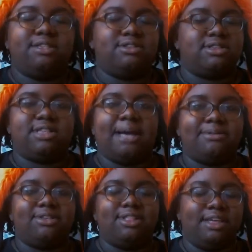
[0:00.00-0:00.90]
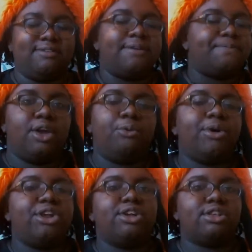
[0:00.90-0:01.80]
Just absolutely love it.
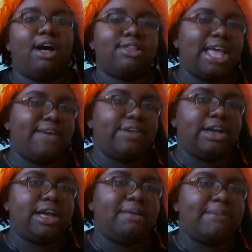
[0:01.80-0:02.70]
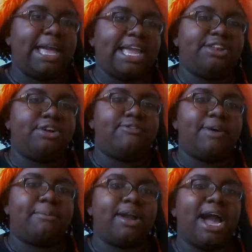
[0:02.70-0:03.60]
Winner is also having a comeback in November.